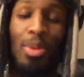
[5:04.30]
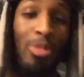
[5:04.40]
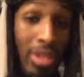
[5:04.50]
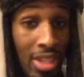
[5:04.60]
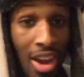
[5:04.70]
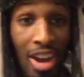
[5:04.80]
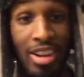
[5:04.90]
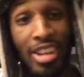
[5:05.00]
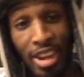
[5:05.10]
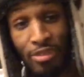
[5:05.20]
movies are.
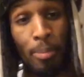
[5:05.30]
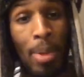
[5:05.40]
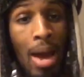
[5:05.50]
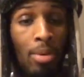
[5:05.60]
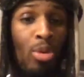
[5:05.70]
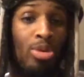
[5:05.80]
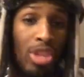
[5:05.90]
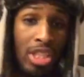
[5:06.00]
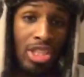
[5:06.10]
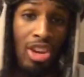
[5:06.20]
They're good for popcorn. You
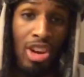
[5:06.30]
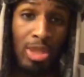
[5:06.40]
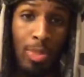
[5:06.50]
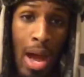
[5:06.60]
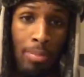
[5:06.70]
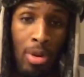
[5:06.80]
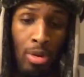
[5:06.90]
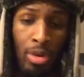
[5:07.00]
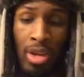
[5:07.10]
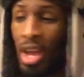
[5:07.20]
get your large
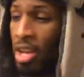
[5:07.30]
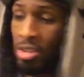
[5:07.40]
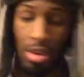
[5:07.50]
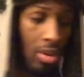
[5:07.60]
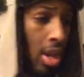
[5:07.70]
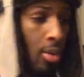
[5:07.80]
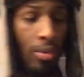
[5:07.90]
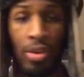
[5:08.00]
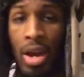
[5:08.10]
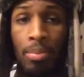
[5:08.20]
popcorn, you go there
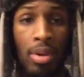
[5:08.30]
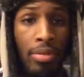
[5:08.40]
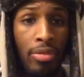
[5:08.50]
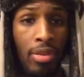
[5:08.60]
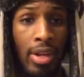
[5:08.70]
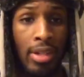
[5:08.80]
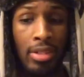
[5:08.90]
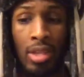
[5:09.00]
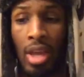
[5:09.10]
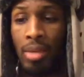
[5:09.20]
with a couple of
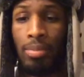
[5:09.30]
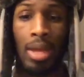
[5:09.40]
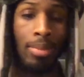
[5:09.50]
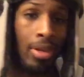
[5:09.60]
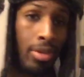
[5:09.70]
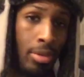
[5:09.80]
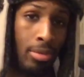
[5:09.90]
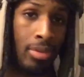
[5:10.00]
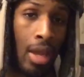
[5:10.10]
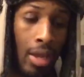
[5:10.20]
friends, maybe a new
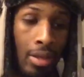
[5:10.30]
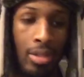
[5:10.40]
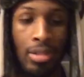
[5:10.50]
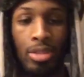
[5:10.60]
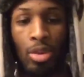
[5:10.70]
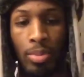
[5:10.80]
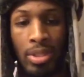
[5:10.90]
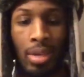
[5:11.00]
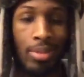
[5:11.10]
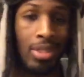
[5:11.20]
date, because it's going to be
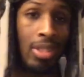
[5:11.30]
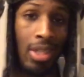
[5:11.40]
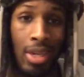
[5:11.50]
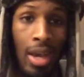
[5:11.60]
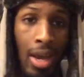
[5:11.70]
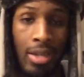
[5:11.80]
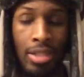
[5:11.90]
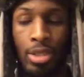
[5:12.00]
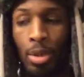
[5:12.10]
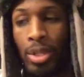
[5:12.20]
something that she can kind of
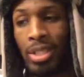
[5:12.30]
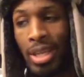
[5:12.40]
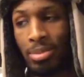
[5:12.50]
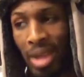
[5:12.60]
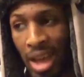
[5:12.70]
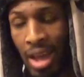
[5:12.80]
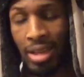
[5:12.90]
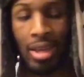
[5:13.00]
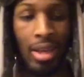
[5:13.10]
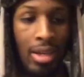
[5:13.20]
enjoy. She got some eye
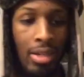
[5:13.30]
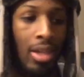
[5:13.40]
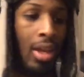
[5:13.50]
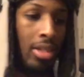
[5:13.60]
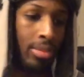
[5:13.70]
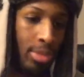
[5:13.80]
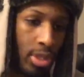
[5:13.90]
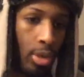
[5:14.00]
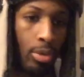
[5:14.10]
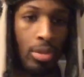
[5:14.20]
candy, some
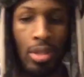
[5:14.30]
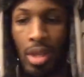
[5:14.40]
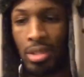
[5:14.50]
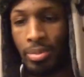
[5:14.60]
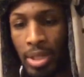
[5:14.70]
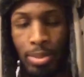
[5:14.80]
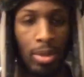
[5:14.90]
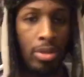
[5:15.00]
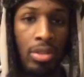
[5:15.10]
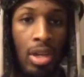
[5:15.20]
jokes, some
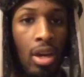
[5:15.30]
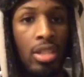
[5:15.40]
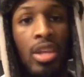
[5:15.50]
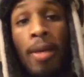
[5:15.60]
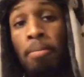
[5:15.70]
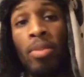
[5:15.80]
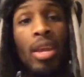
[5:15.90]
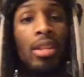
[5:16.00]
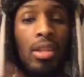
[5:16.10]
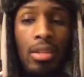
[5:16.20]
explosion cars.
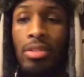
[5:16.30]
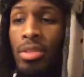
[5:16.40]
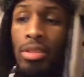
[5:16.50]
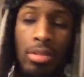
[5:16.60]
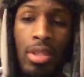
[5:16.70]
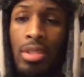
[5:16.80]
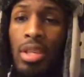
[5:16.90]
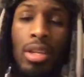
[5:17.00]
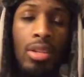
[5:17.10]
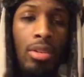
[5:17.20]
And then, you know, you just
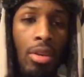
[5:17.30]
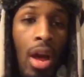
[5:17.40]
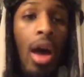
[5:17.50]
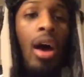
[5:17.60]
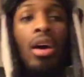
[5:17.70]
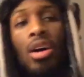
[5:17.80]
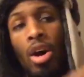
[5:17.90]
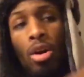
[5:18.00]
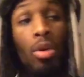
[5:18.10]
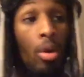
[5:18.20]
eat it. You go, ha,
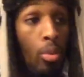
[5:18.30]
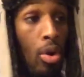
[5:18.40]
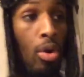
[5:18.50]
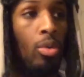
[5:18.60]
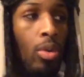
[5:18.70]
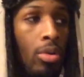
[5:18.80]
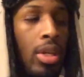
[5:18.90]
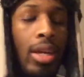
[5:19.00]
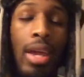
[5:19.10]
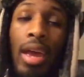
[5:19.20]
ah, oh, whoa, whoa,
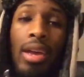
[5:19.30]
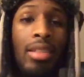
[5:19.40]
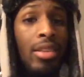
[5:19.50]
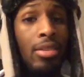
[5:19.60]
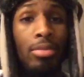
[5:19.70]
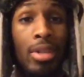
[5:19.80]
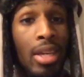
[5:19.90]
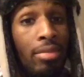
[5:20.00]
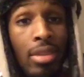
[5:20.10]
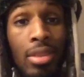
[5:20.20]
look at that. And then you
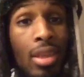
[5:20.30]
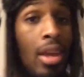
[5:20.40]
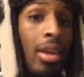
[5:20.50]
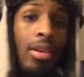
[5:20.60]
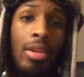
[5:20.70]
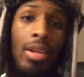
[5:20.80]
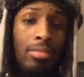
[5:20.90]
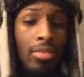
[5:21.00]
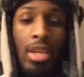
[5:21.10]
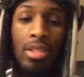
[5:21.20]
leave the theater.
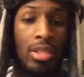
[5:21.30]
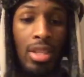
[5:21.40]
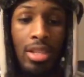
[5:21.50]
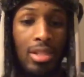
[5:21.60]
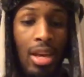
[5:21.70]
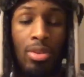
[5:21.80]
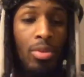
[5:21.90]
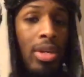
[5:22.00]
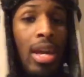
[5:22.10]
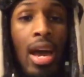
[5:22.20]
It's, it's not
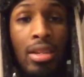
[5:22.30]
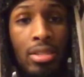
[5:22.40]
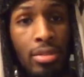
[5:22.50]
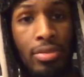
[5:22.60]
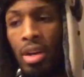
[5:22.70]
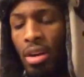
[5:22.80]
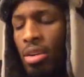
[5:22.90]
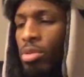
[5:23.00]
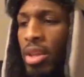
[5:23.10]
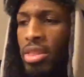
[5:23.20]
going to win an Oscar. For
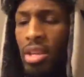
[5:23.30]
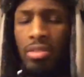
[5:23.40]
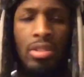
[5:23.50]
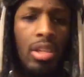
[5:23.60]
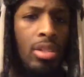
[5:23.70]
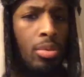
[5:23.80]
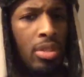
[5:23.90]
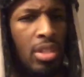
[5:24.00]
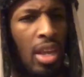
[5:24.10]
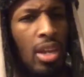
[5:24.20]
although I think Diesel
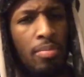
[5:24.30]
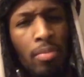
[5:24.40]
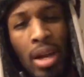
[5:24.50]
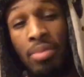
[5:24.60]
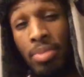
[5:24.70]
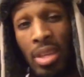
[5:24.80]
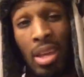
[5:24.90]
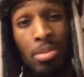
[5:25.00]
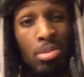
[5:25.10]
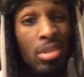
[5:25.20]
was saying it might
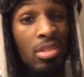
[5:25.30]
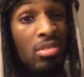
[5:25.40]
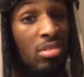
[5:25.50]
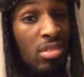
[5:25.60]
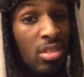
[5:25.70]
be able to.